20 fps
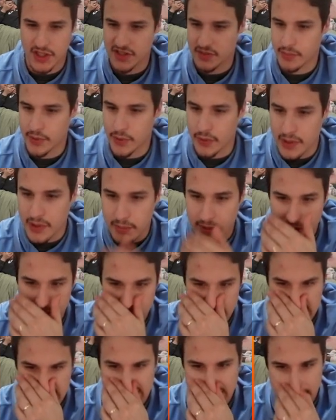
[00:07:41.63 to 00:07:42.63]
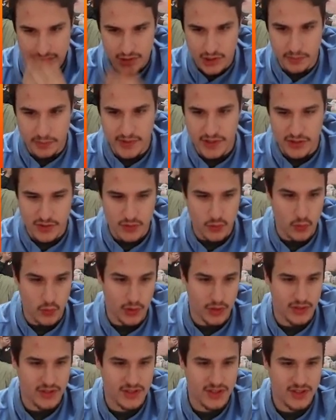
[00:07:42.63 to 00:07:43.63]
Pokeballs at this and hope it just
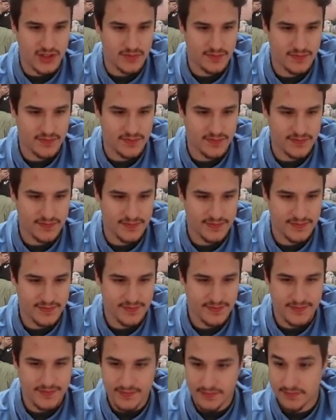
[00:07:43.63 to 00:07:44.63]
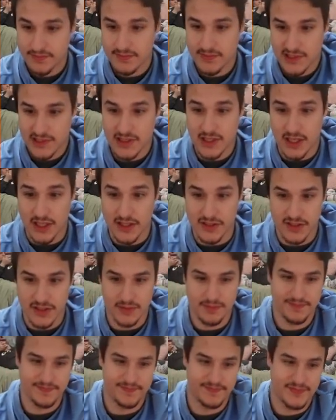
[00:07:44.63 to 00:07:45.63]
works.
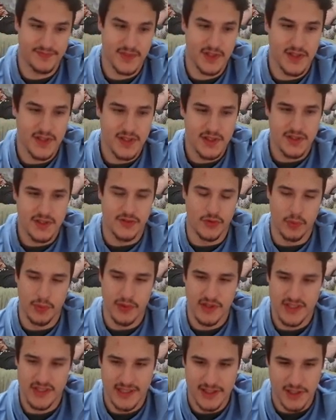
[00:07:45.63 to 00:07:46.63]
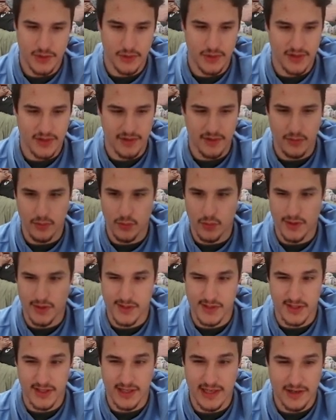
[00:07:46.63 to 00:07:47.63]
Awesome. So Wooper is actually one of the
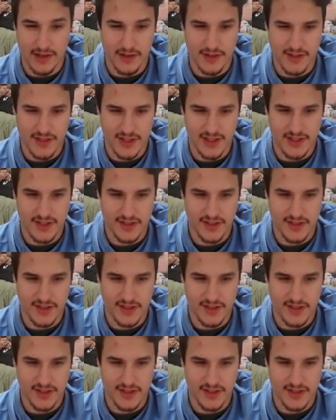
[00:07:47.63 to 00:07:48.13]
worst encounters here.